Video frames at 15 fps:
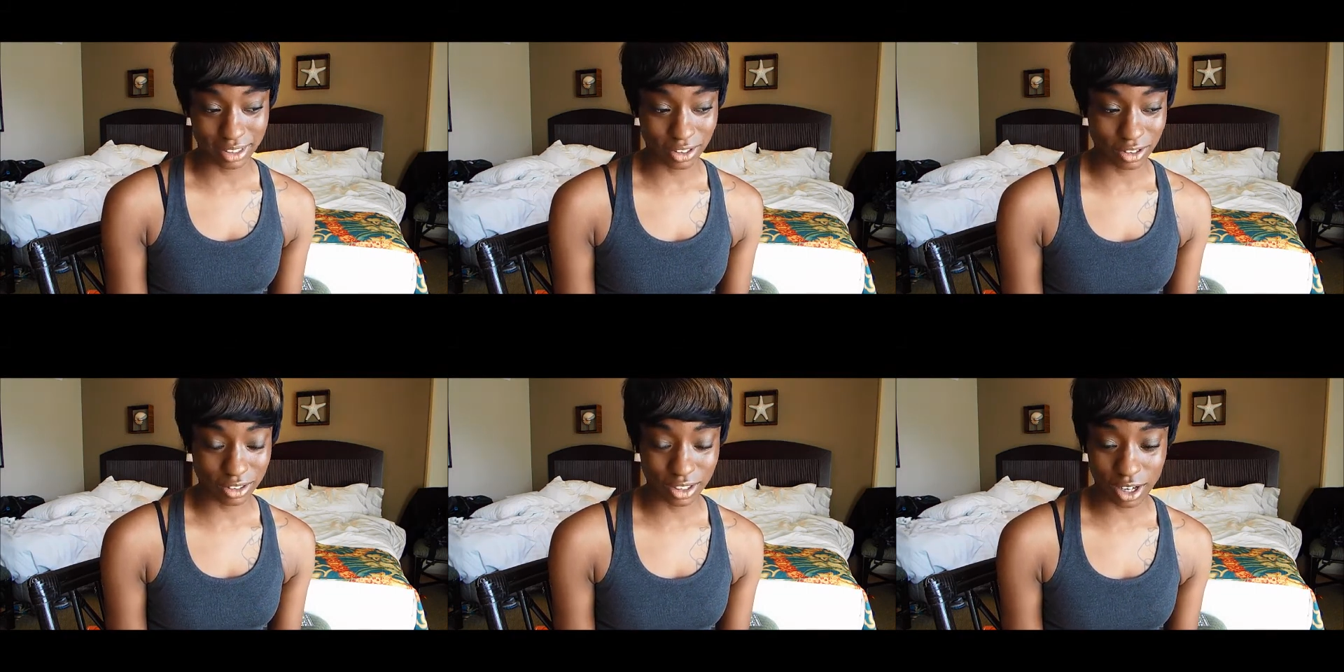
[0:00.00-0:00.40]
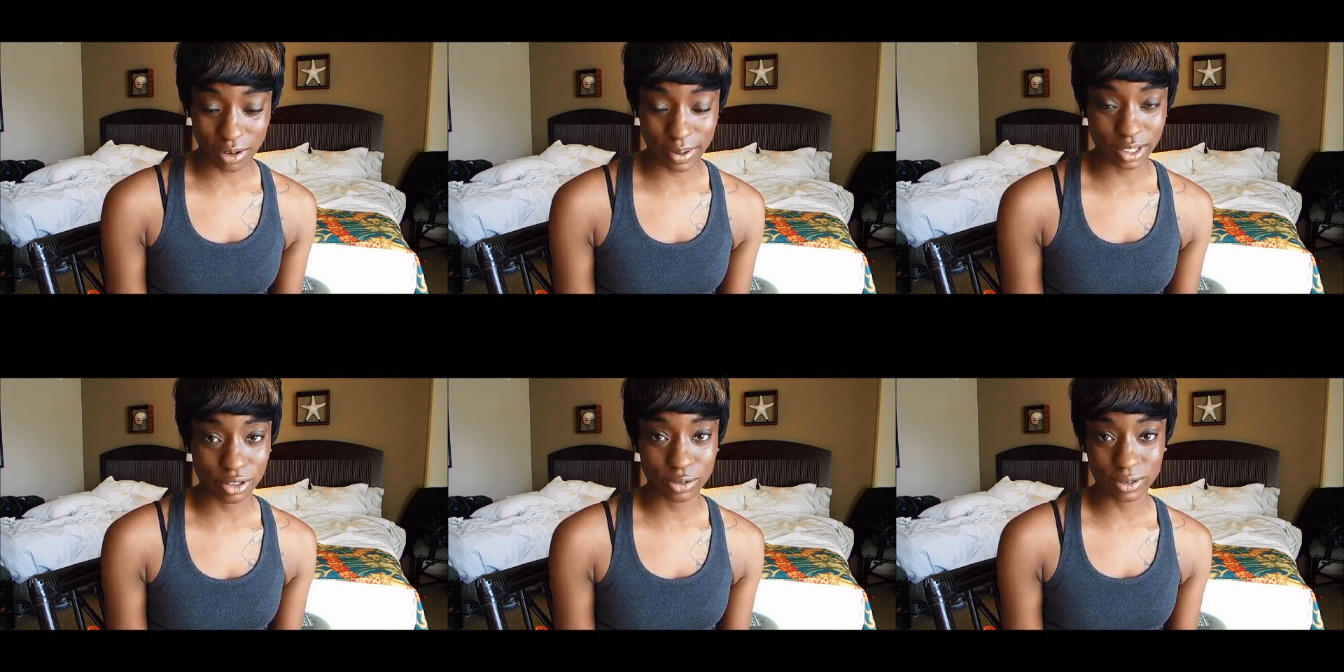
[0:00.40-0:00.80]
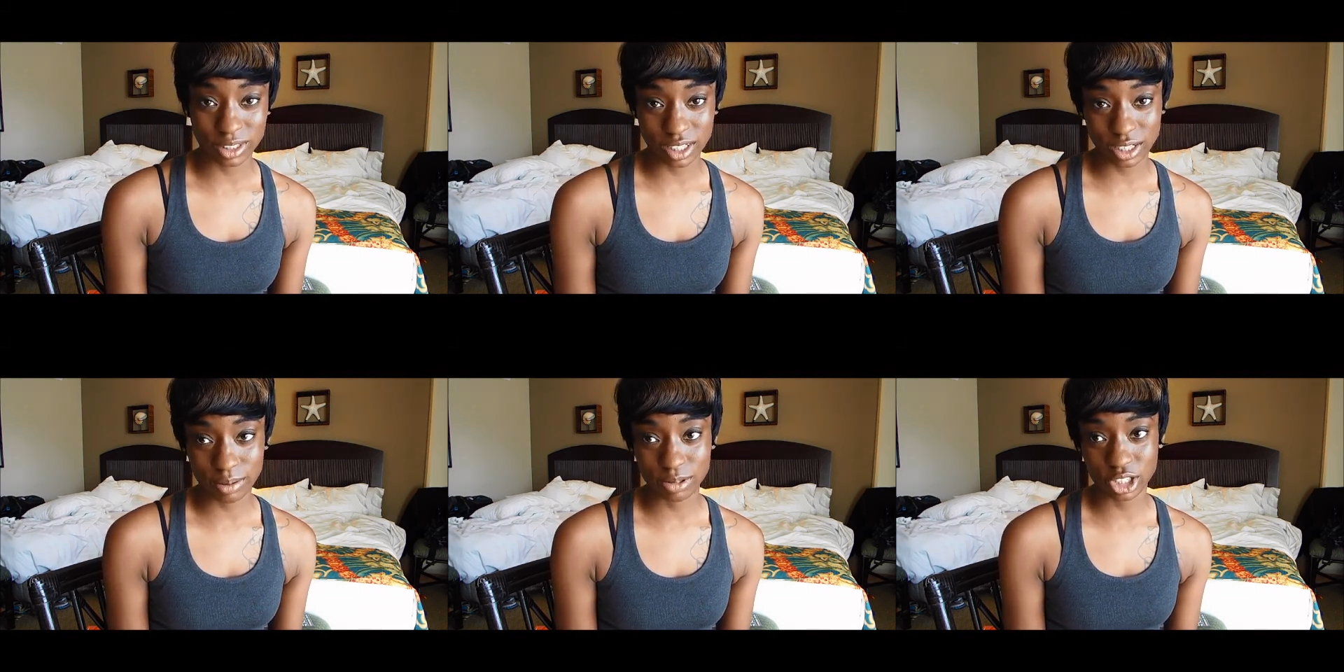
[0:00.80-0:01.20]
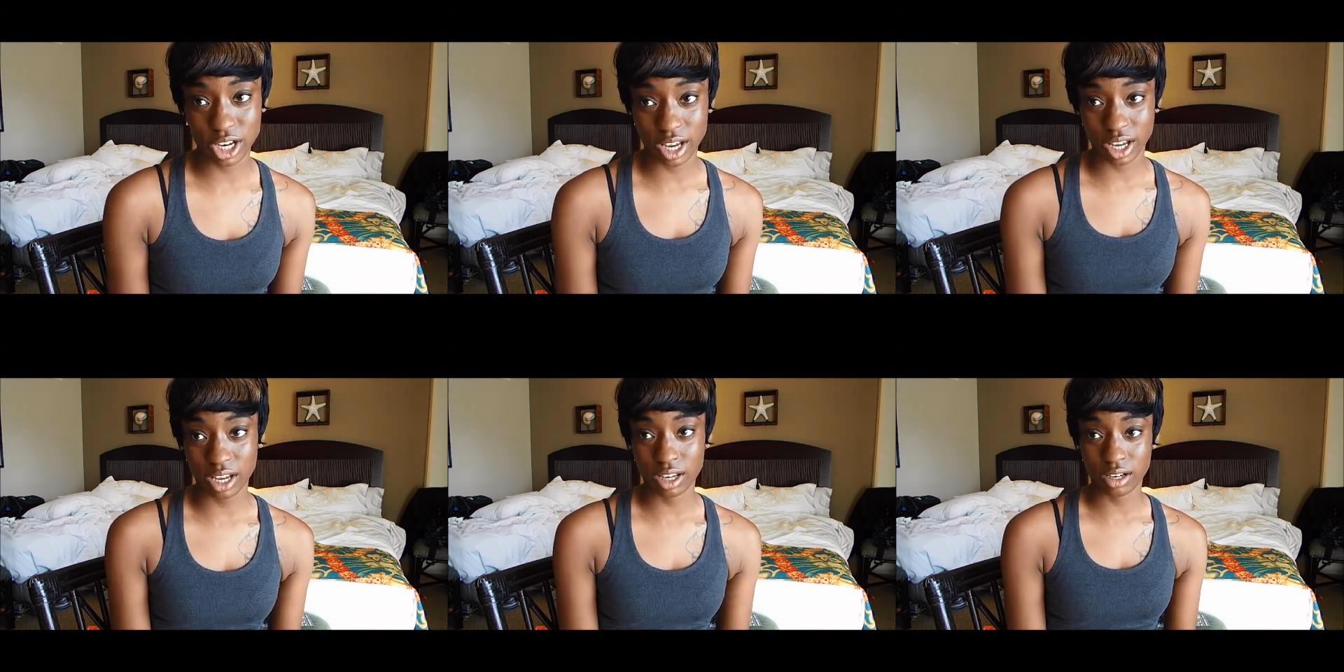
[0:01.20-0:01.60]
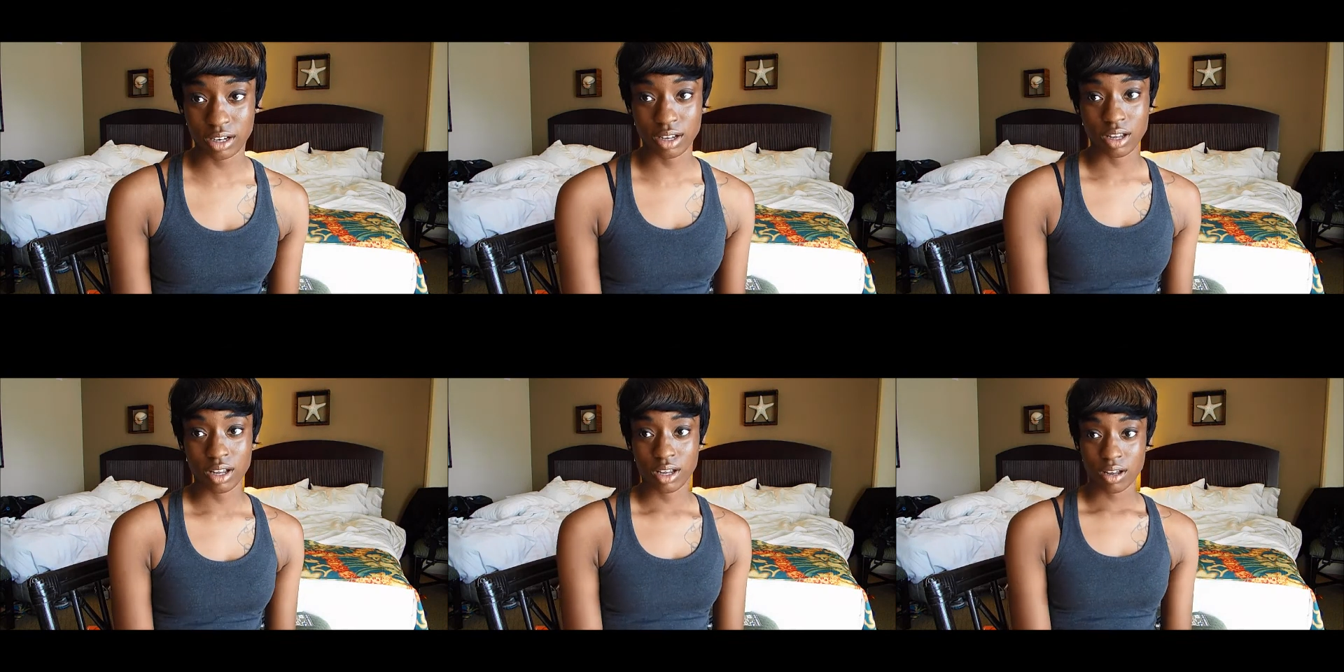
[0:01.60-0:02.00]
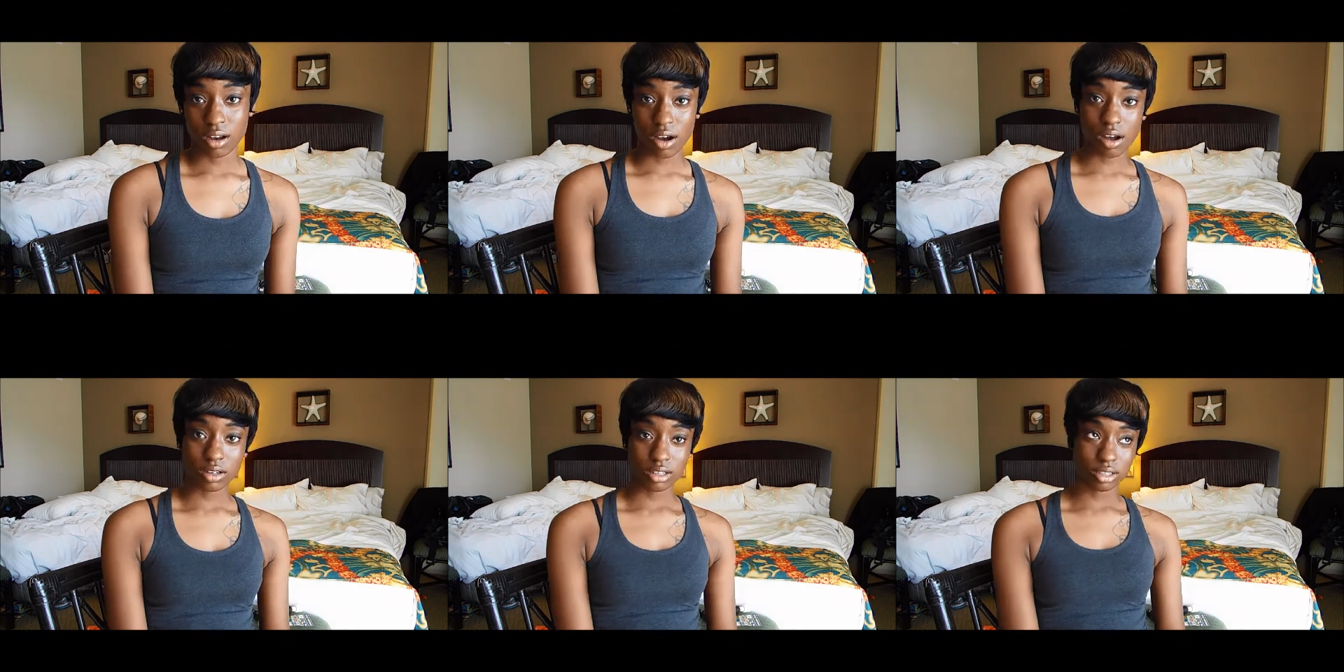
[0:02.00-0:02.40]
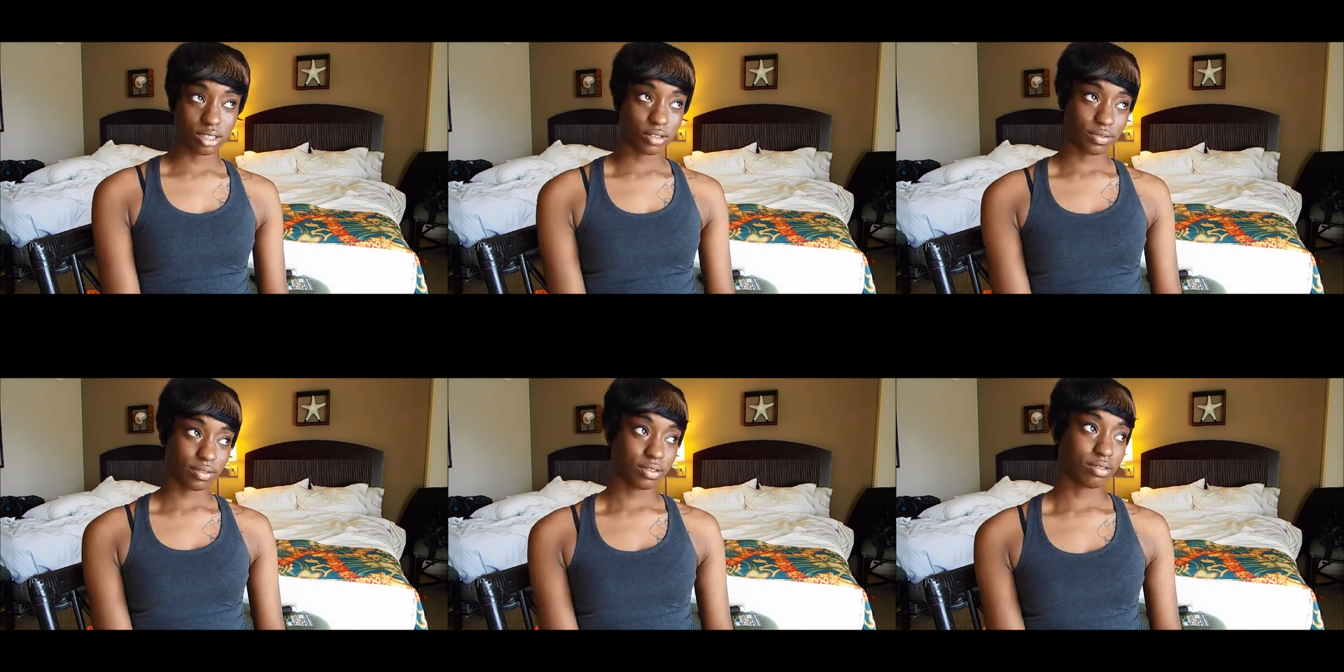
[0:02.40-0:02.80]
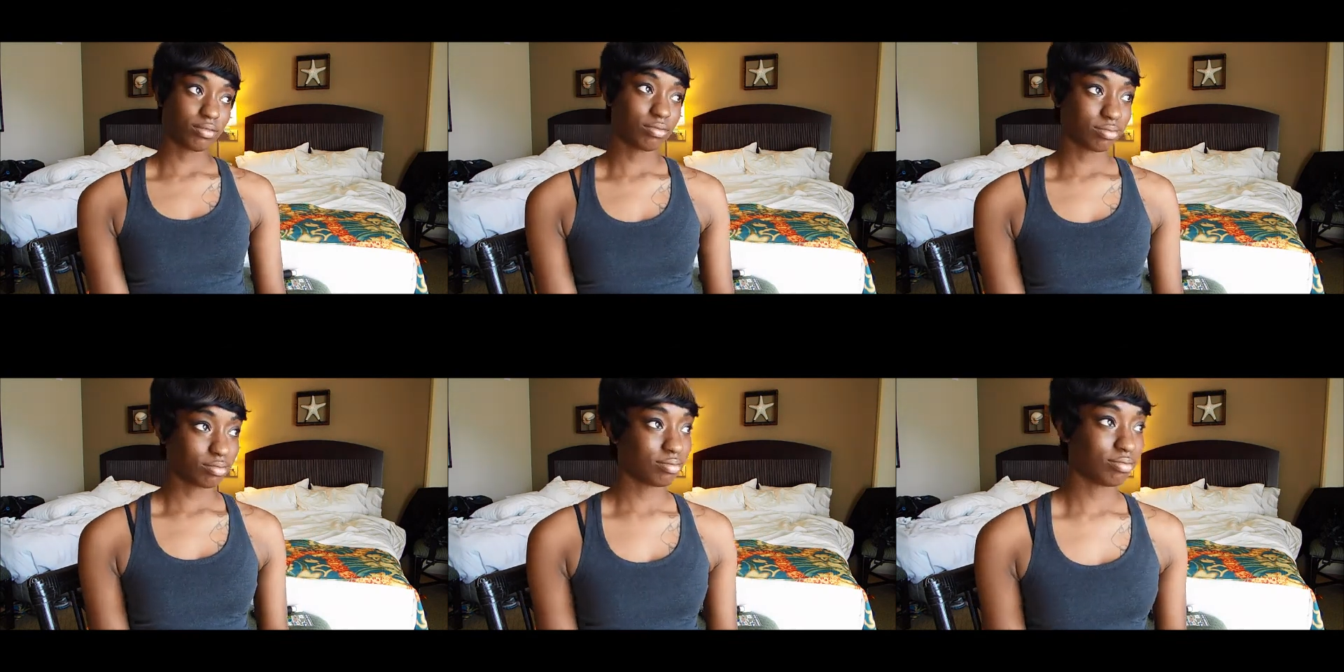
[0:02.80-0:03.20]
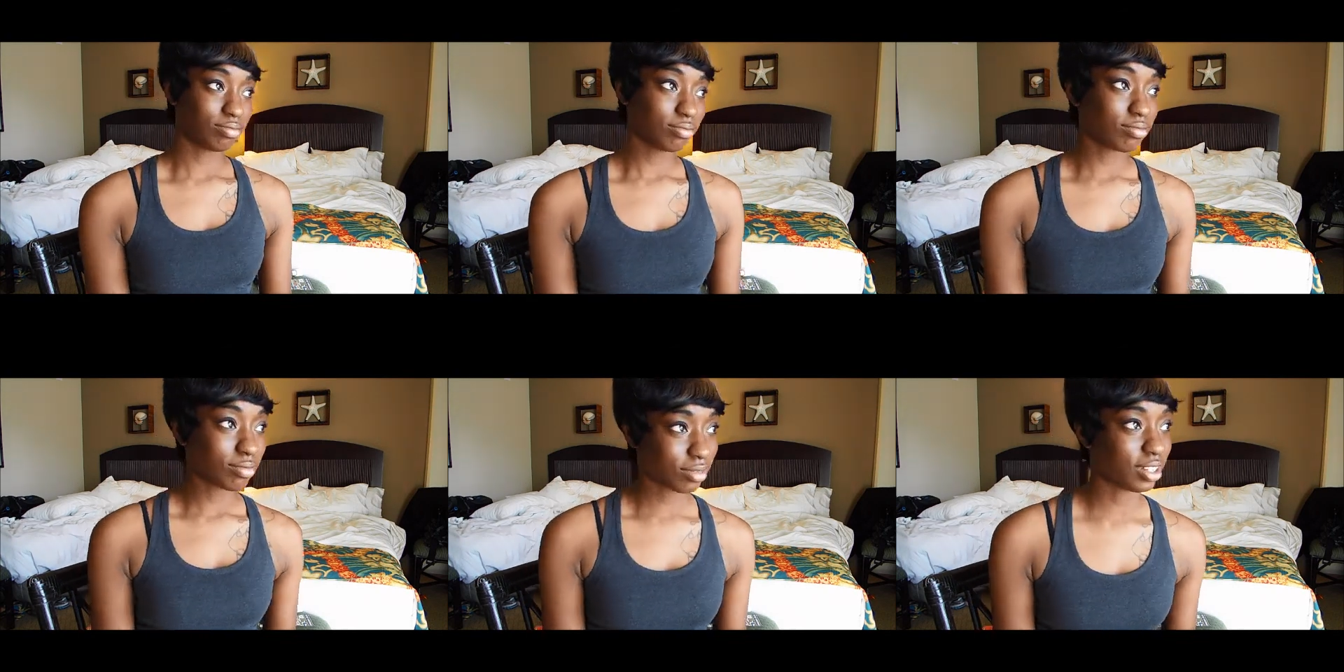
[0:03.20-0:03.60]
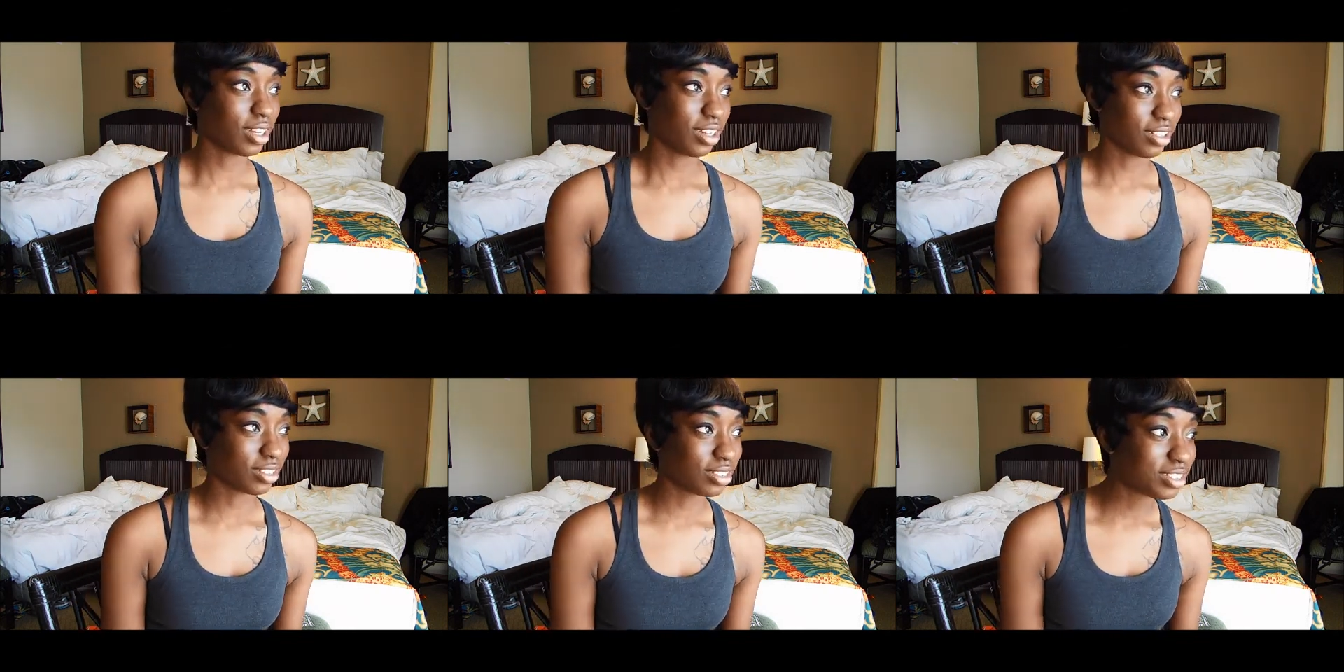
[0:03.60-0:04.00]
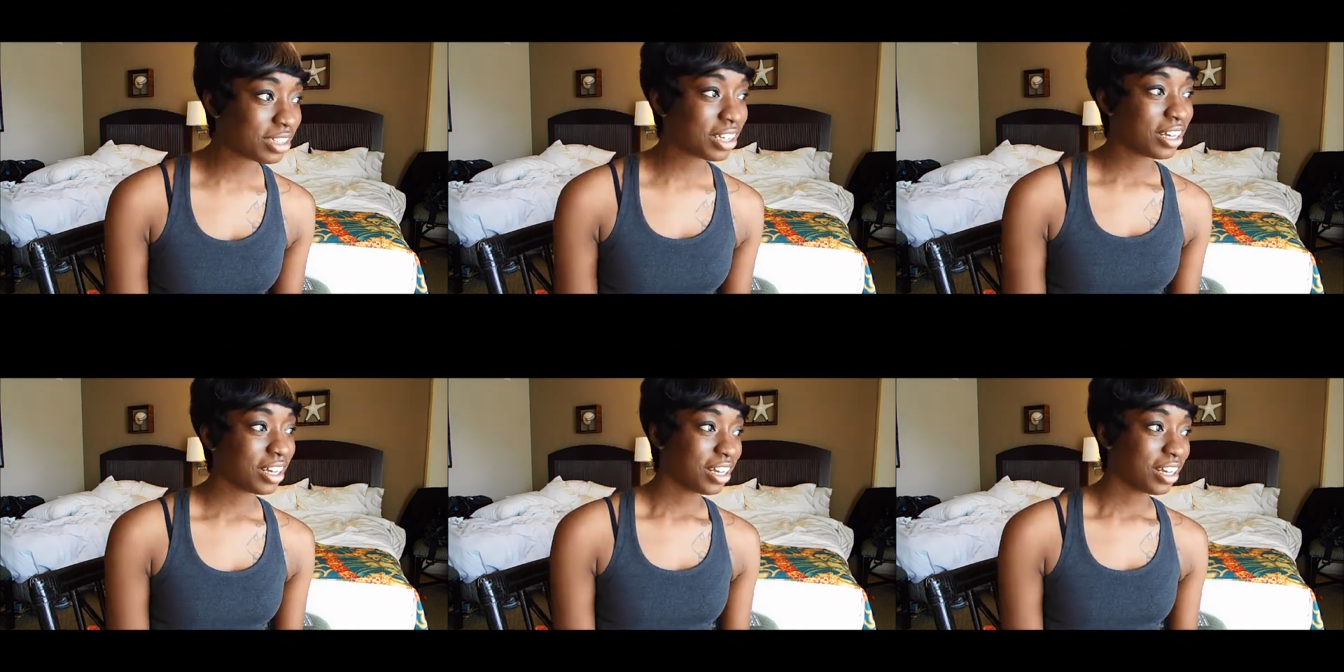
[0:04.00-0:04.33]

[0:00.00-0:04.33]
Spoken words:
They're going to talk about the UCMJ and all these different things.